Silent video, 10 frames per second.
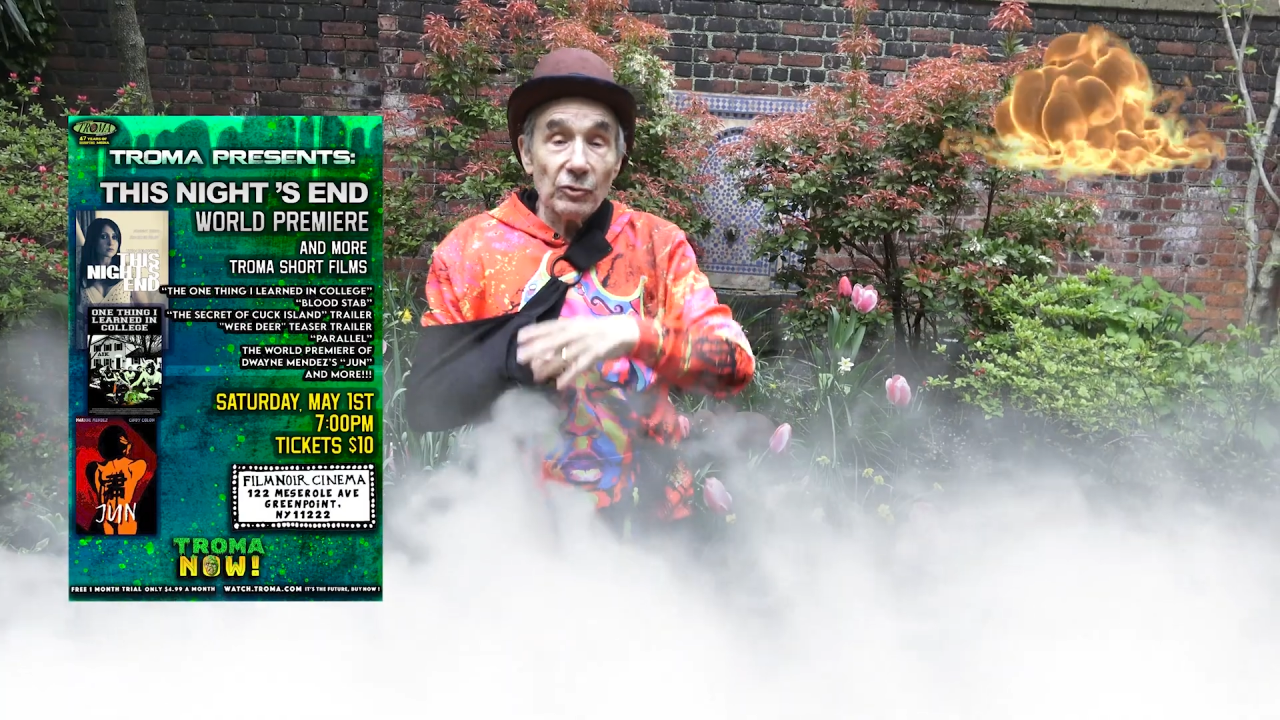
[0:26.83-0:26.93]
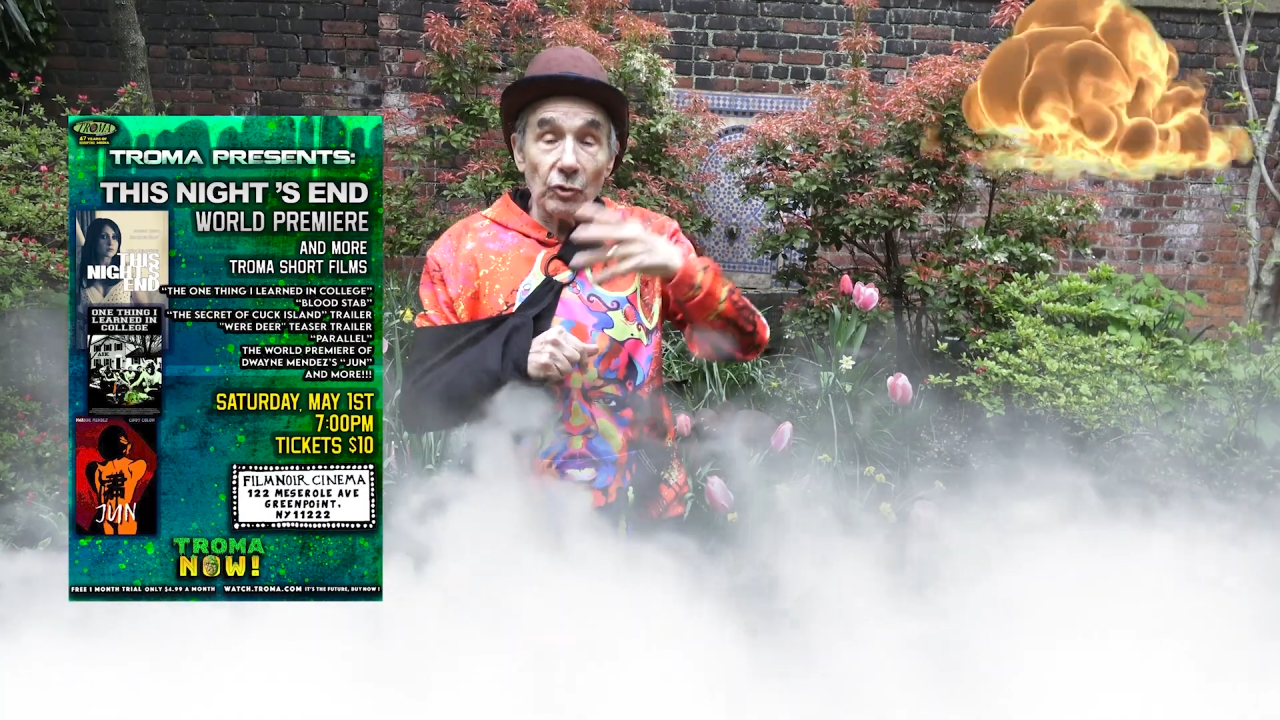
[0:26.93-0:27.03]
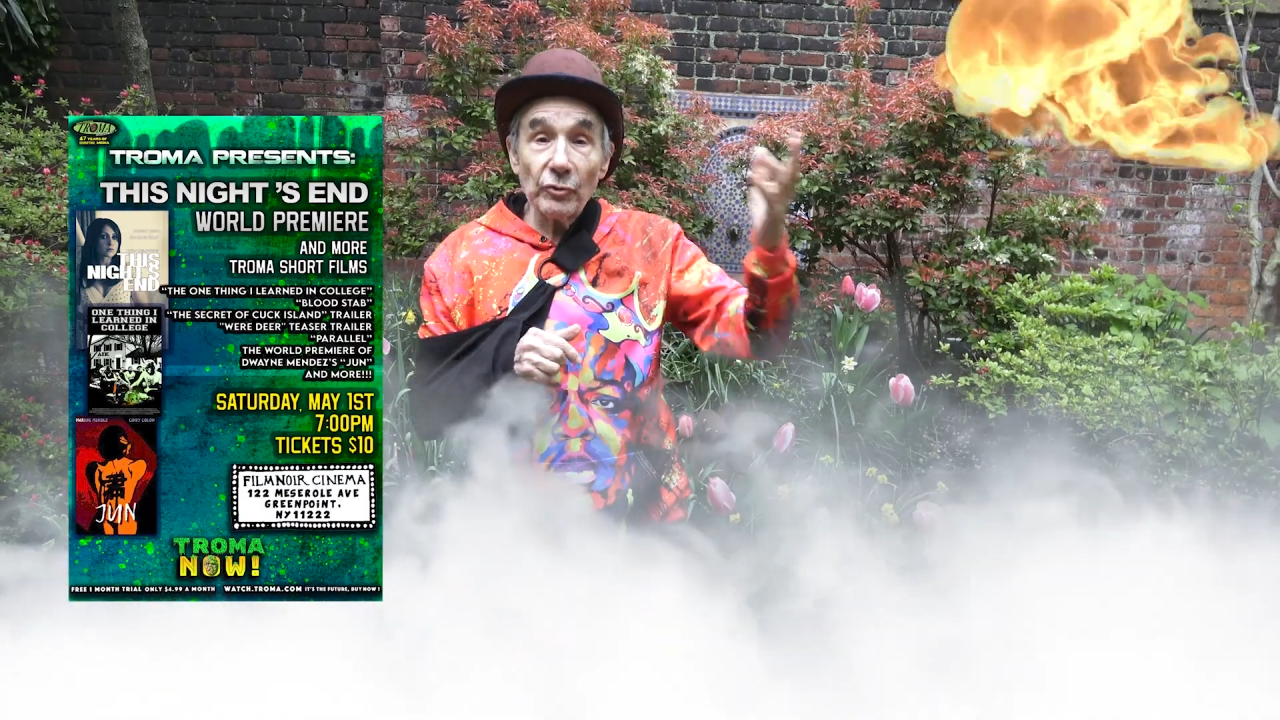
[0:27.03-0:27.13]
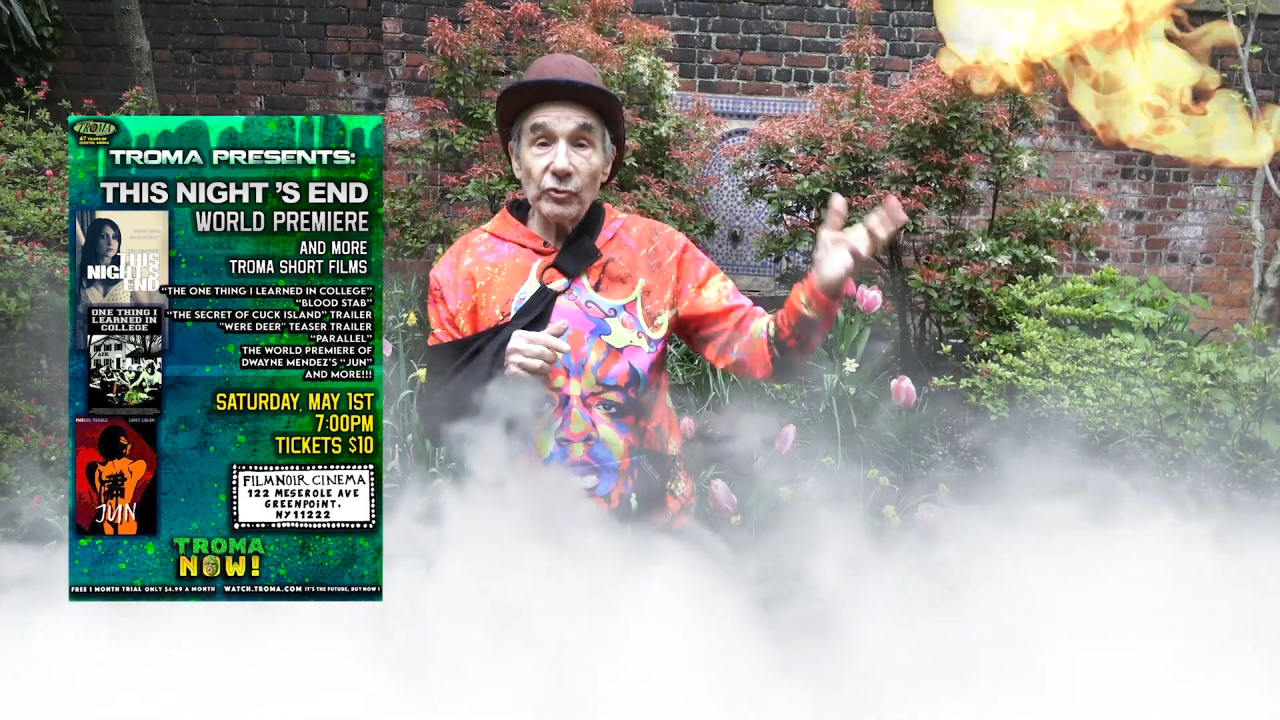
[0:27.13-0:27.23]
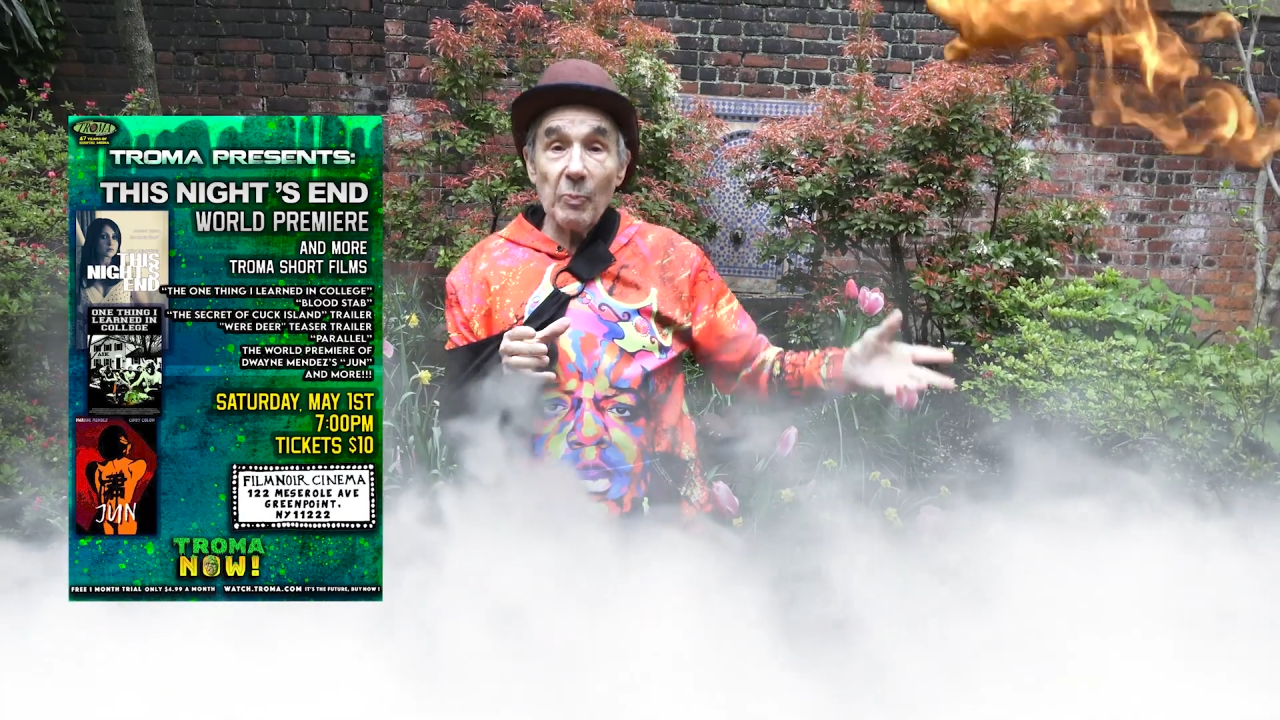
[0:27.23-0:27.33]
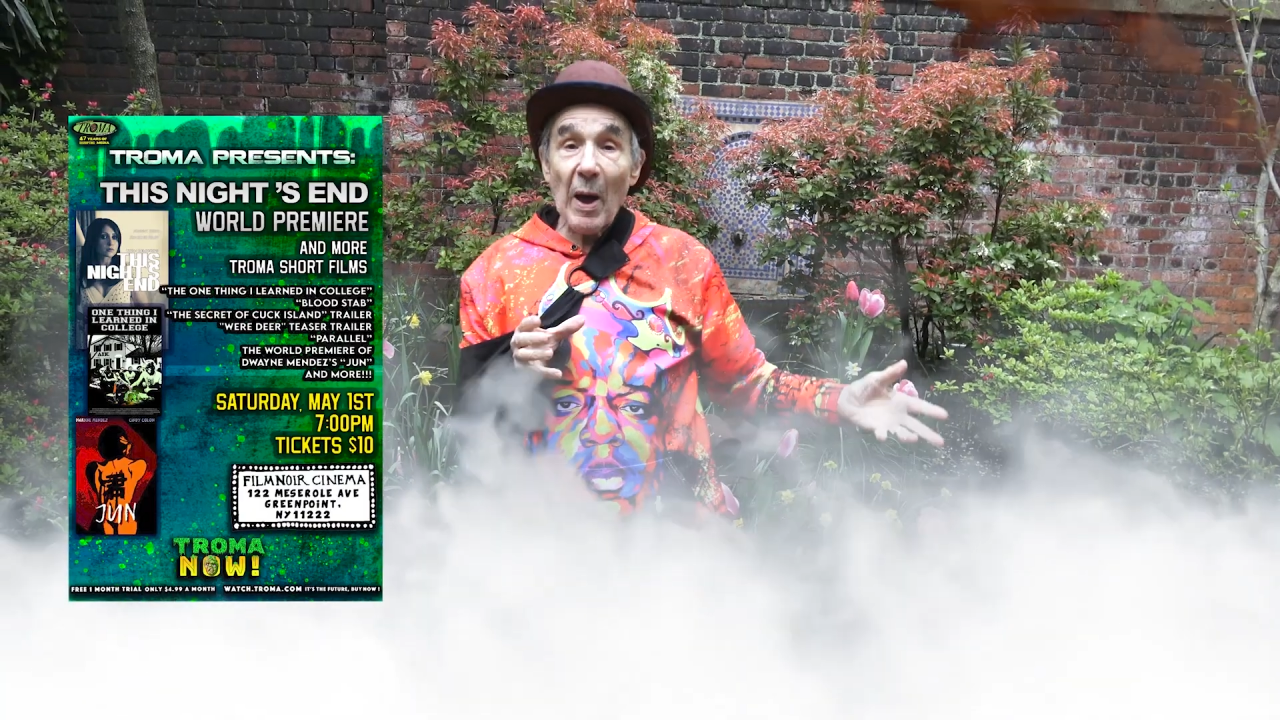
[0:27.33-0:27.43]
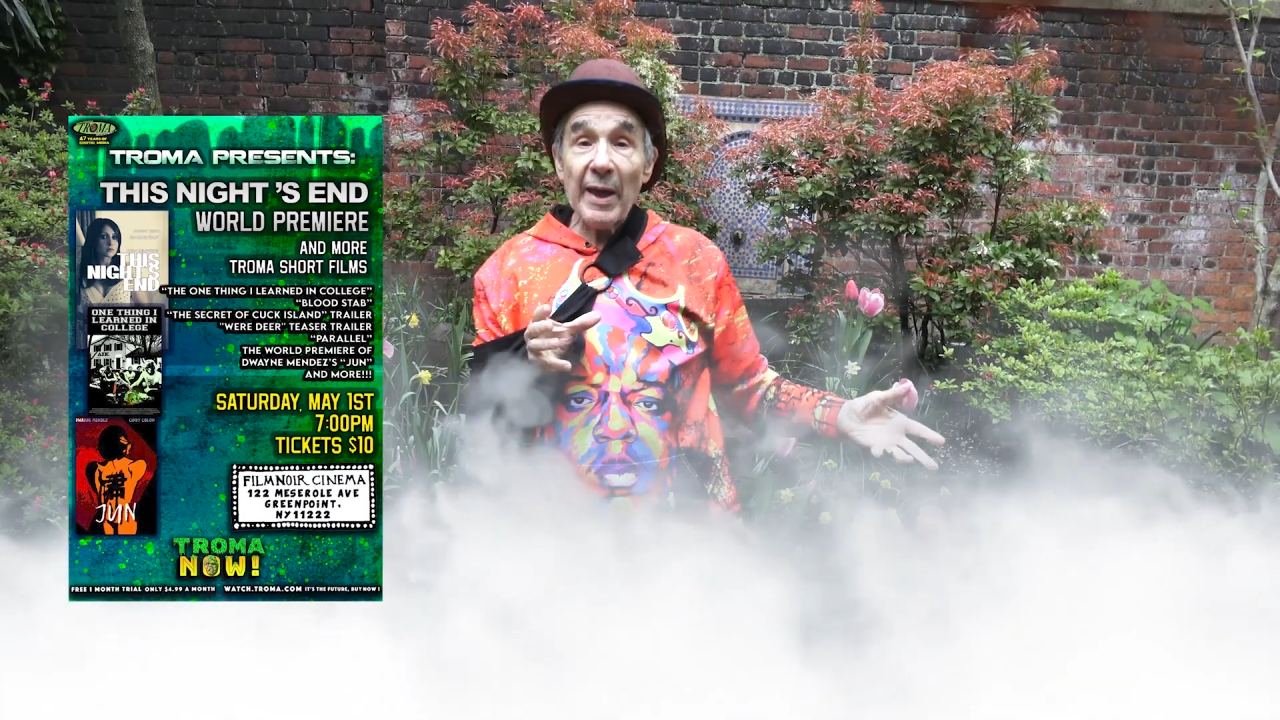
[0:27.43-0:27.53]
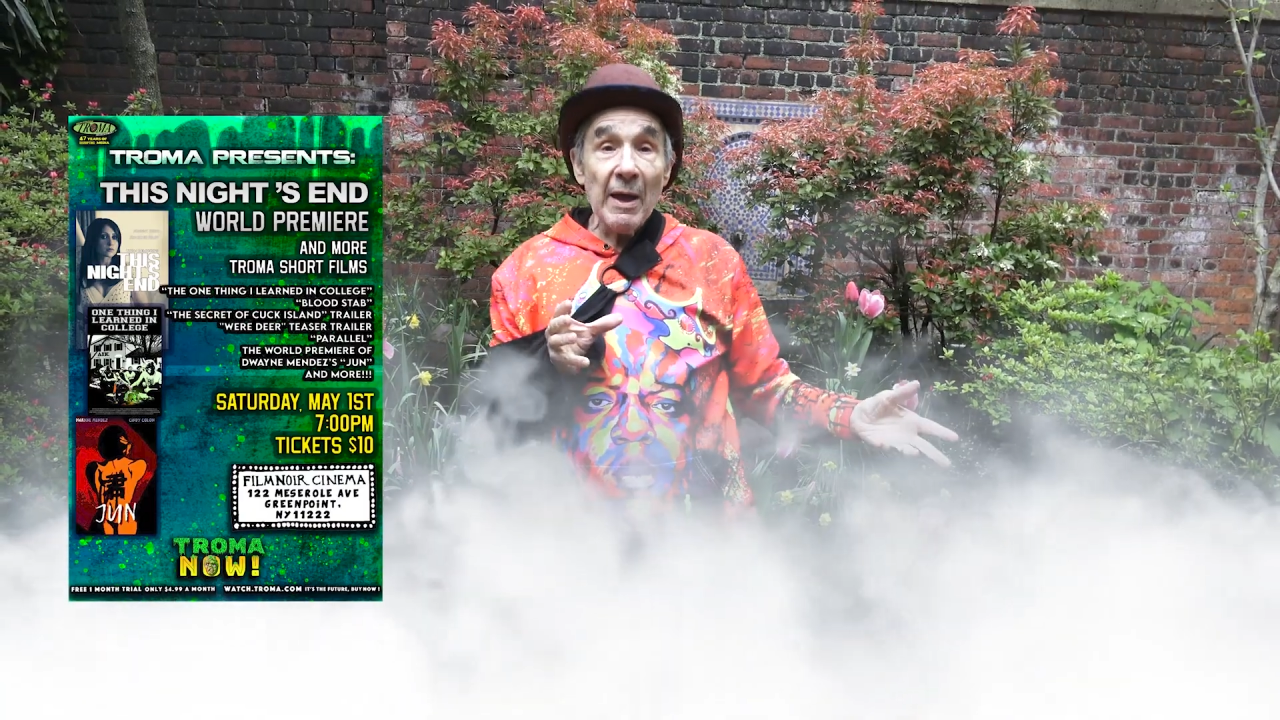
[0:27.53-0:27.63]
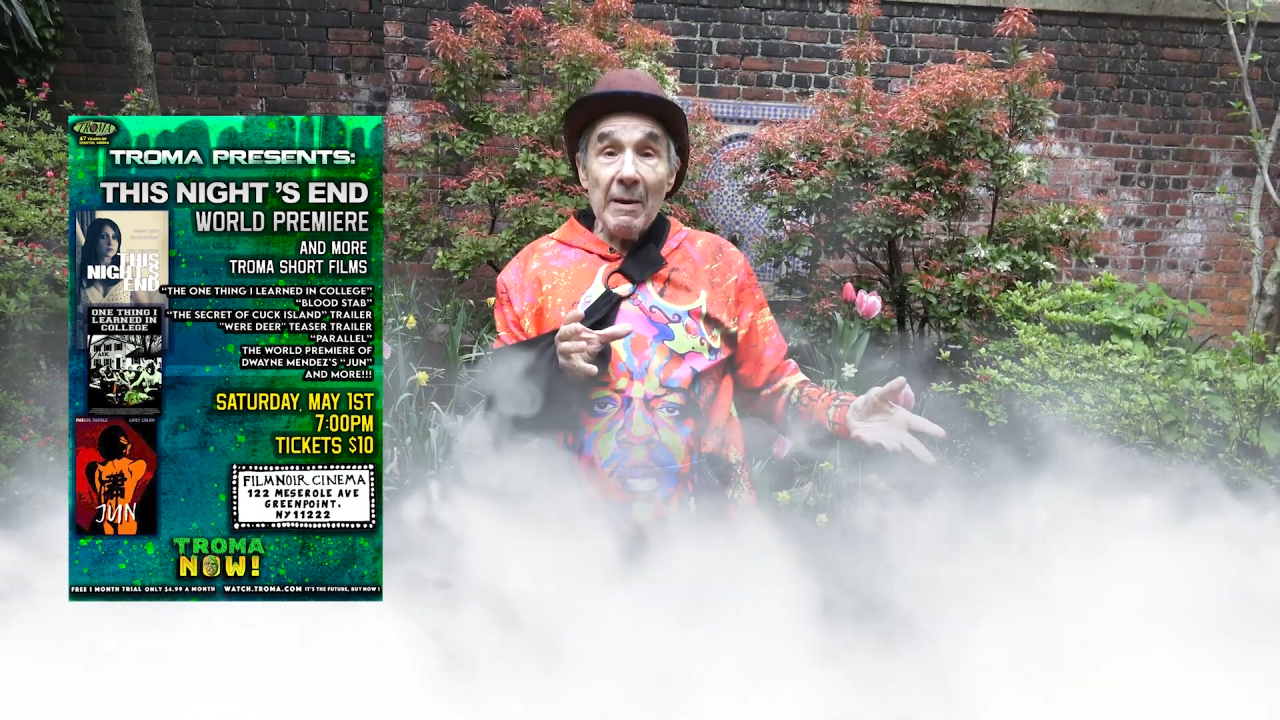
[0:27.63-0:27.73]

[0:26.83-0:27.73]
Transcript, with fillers: shorts by